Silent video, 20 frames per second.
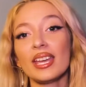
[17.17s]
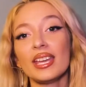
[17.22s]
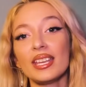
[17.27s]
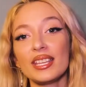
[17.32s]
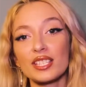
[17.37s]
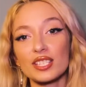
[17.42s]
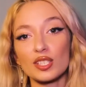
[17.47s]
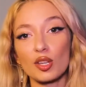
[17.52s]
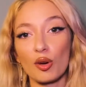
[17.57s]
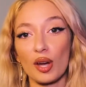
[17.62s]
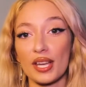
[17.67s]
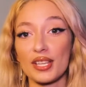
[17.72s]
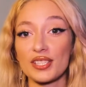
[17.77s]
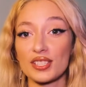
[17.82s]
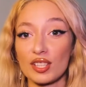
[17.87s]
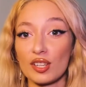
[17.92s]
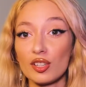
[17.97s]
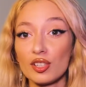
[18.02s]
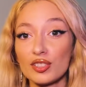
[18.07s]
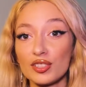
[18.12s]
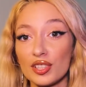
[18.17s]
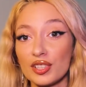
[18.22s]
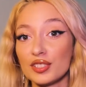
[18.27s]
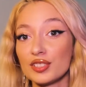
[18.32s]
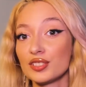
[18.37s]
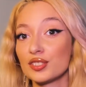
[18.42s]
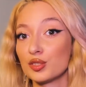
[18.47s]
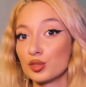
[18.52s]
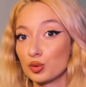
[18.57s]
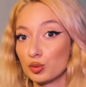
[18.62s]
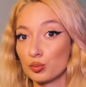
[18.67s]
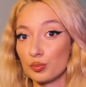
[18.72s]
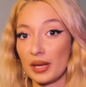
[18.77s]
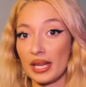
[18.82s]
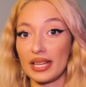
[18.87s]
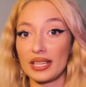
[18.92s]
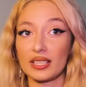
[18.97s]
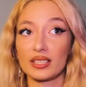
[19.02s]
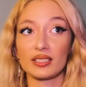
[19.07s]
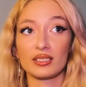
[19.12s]
So I started to
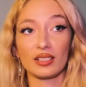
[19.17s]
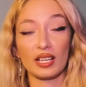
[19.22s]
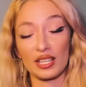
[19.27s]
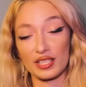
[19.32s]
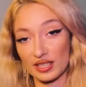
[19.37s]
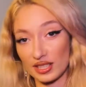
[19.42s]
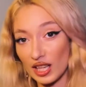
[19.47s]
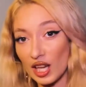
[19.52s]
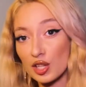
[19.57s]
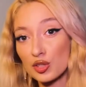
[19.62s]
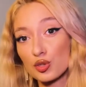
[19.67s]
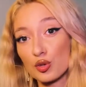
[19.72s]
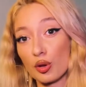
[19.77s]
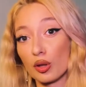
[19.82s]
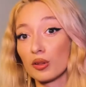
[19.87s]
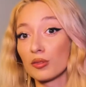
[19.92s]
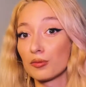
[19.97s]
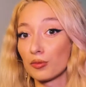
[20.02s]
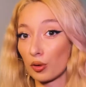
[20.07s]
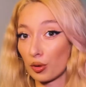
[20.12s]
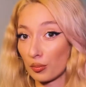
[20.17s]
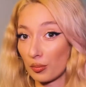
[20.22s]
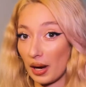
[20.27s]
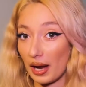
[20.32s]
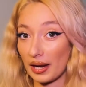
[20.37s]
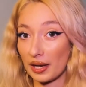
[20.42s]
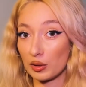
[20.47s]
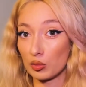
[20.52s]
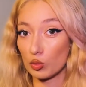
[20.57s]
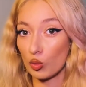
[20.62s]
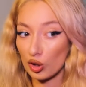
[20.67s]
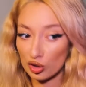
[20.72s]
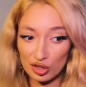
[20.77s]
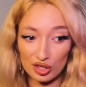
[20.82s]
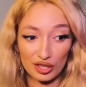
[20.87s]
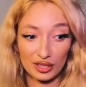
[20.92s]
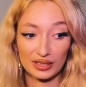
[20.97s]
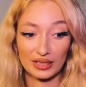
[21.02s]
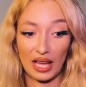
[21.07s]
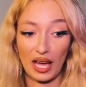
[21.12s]
make a schedule for my
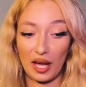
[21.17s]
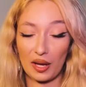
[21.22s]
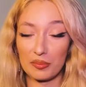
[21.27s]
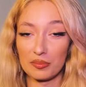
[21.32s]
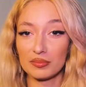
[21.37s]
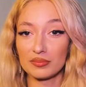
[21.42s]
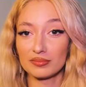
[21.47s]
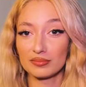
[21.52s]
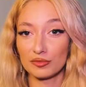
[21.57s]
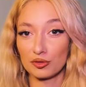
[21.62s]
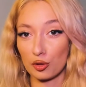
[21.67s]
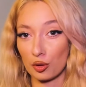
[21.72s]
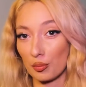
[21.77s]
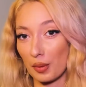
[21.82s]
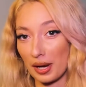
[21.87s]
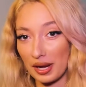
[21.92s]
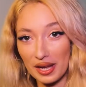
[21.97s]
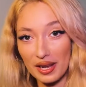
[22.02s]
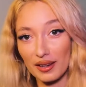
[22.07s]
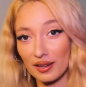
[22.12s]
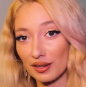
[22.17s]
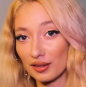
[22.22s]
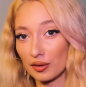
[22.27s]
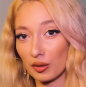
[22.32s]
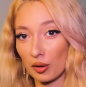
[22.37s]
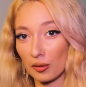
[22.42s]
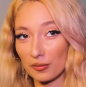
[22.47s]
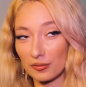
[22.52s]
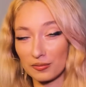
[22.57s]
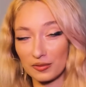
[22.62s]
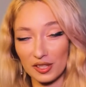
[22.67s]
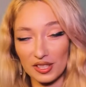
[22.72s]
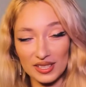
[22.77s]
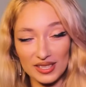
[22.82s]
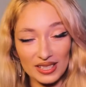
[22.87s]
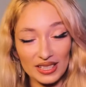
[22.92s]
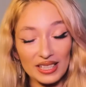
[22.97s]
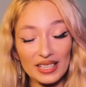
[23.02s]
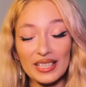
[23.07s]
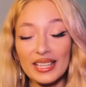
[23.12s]
washing time for my hair,
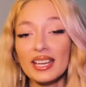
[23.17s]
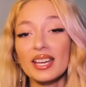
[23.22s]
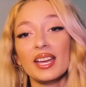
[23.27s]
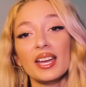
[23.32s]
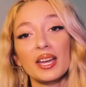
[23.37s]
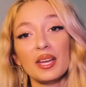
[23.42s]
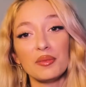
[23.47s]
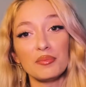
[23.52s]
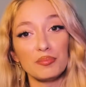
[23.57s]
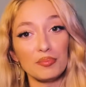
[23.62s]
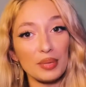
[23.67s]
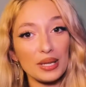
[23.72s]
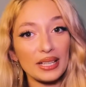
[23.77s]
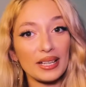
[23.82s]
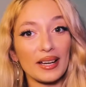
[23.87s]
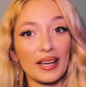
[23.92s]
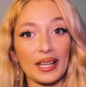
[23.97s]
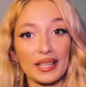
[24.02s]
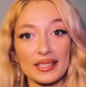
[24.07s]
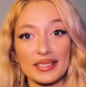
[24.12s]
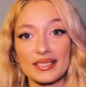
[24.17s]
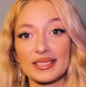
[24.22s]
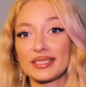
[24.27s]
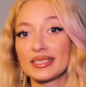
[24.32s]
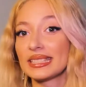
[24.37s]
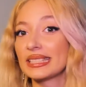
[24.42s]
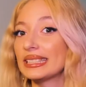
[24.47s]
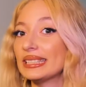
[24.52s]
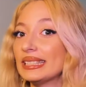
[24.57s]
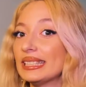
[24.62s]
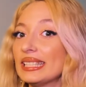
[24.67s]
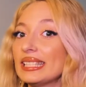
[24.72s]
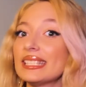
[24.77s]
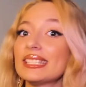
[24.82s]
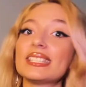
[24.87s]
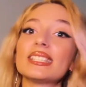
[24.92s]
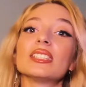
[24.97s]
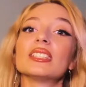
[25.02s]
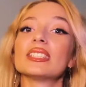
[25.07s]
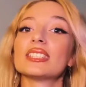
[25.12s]
obviously, because
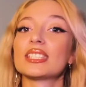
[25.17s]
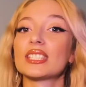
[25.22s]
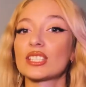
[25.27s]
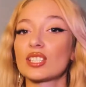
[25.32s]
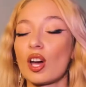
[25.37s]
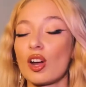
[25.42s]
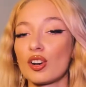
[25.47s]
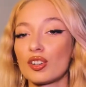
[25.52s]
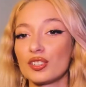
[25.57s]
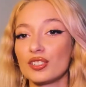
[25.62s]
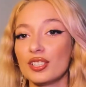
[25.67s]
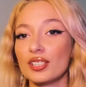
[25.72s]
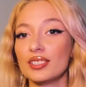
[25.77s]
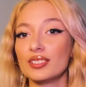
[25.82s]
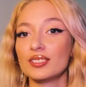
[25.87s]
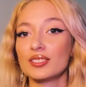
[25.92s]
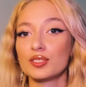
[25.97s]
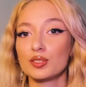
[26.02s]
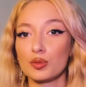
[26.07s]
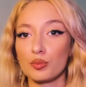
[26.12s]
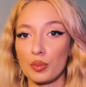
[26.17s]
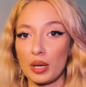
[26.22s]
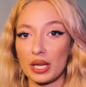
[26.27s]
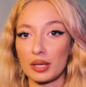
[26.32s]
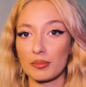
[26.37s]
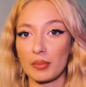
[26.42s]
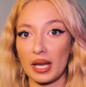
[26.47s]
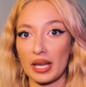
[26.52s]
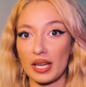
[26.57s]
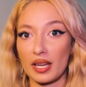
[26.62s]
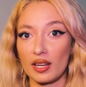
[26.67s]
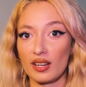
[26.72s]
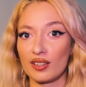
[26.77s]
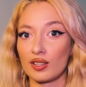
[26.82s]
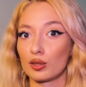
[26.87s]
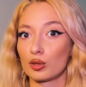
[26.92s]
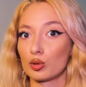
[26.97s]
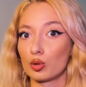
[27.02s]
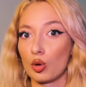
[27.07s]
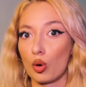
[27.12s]
this started to make my hair
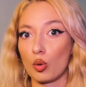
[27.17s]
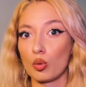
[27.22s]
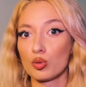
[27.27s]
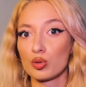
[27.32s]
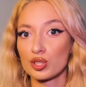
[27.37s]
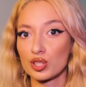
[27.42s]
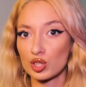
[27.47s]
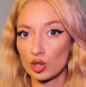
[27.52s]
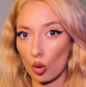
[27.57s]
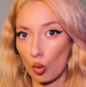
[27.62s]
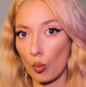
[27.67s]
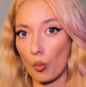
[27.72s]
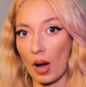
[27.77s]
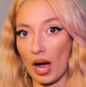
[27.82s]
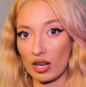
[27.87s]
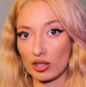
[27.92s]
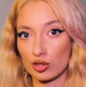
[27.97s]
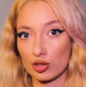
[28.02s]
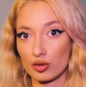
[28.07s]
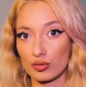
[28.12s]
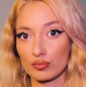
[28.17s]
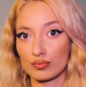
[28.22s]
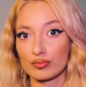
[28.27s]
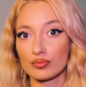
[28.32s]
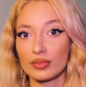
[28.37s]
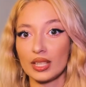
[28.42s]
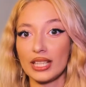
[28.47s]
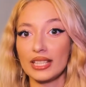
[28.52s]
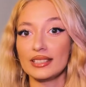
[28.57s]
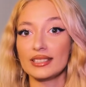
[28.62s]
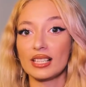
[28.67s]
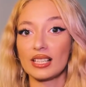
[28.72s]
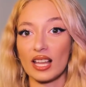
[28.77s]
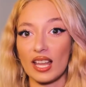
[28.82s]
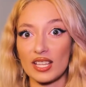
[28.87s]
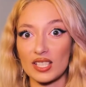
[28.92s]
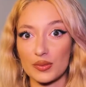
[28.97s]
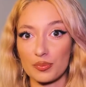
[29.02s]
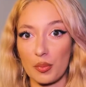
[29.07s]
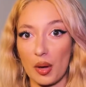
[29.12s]
grow so much. In the
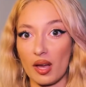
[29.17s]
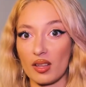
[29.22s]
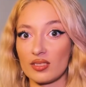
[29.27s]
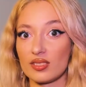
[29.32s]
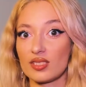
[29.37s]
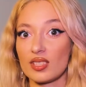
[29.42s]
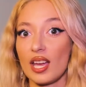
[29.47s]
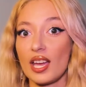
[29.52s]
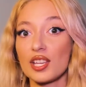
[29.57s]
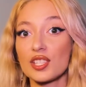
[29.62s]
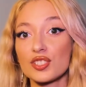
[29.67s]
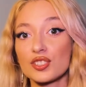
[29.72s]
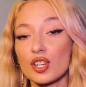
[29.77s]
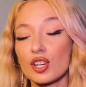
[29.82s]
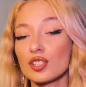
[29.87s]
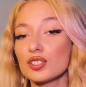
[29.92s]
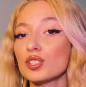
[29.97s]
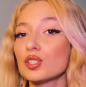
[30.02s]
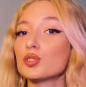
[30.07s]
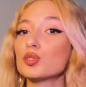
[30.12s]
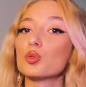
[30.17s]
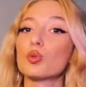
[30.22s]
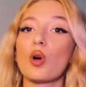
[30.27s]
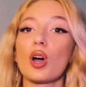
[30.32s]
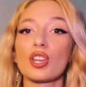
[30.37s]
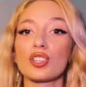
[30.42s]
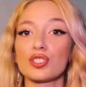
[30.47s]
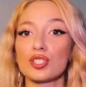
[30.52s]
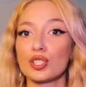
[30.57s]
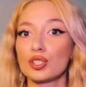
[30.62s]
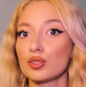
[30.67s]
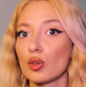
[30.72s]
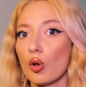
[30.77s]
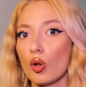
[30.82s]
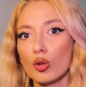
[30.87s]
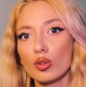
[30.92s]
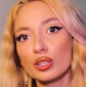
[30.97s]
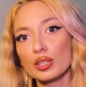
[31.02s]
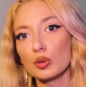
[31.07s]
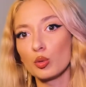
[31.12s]
last months, I started to wash it
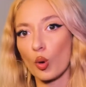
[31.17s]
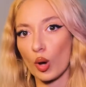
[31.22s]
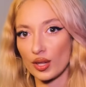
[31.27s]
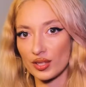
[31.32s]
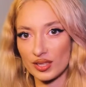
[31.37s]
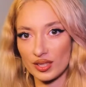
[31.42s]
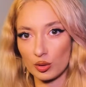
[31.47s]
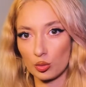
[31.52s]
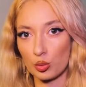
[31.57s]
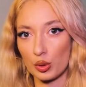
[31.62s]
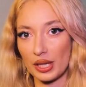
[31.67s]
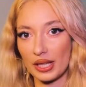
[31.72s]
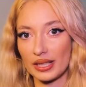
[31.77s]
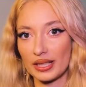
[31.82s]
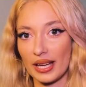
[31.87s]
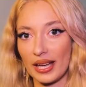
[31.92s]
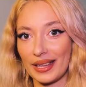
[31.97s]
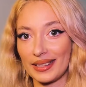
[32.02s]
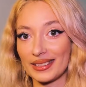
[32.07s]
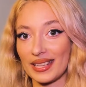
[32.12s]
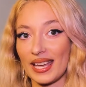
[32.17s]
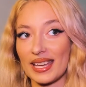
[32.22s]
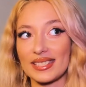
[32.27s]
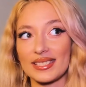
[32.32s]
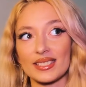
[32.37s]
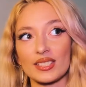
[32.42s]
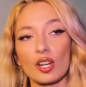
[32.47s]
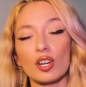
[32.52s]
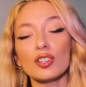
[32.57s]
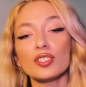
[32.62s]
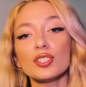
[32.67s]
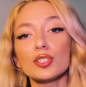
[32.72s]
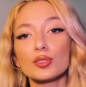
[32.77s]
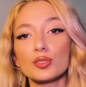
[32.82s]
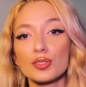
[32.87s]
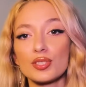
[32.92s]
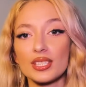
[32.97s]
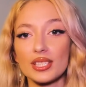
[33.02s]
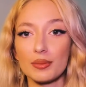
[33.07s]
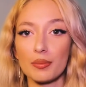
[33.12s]
only once a week and I started to
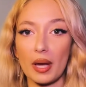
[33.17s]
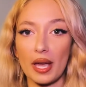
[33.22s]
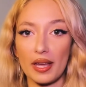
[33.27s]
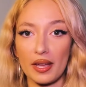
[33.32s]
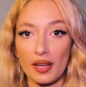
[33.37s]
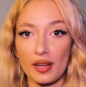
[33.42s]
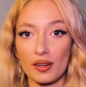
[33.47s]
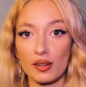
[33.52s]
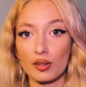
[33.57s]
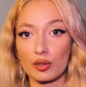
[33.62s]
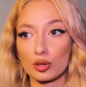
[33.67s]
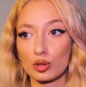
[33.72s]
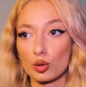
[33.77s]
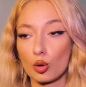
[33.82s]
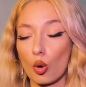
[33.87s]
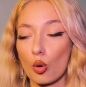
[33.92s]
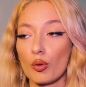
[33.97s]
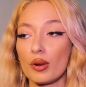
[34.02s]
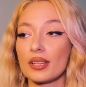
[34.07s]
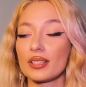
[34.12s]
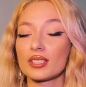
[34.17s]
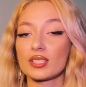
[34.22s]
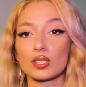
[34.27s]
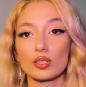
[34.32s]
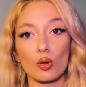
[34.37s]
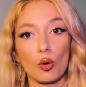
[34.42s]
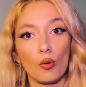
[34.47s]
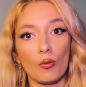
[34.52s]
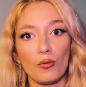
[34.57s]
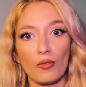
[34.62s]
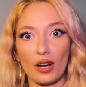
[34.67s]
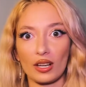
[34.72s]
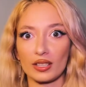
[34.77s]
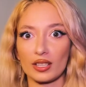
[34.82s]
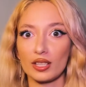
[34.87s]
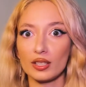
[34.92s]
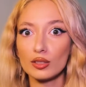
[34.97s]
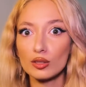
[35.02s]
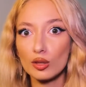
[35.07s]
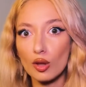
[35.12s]
see my hair growing so
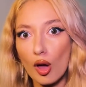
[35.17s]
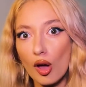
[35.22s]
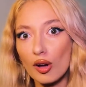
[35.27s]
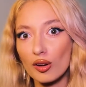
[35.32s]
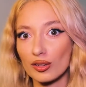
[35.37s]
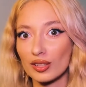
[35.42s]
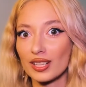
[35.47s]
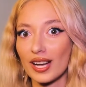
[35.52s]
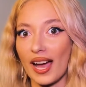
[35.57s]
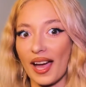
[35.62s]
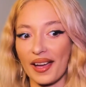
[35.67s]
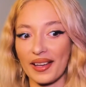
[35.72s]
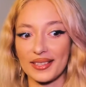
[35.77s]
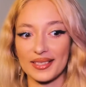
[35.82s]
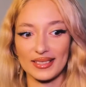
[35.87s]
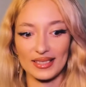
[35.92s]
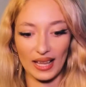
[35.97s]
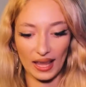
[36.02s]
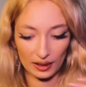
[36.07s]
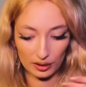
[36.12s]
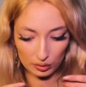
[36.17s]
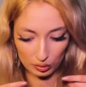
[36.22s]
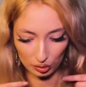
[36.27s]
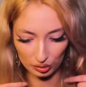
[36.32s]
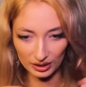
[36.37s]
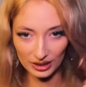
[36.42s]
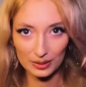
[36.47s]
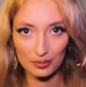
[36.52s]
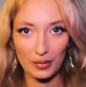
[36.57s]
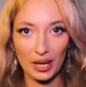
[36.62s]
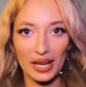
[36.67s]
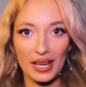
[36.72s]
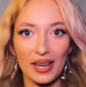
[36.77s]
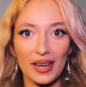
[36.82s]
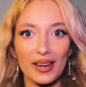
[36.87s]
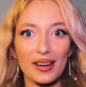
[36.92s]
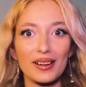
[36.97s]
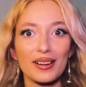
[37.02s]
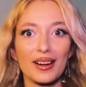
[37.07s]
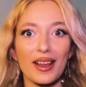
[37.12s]
fucking long, guys. Like, look at my
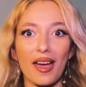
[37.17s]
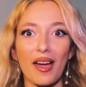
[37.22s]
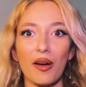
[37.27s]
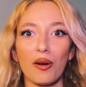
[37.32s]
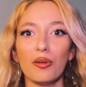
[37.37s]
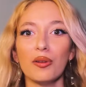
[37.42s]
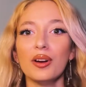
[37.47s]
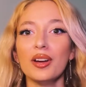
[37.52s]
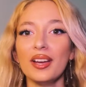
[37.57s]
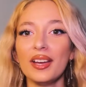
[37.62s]
hair now.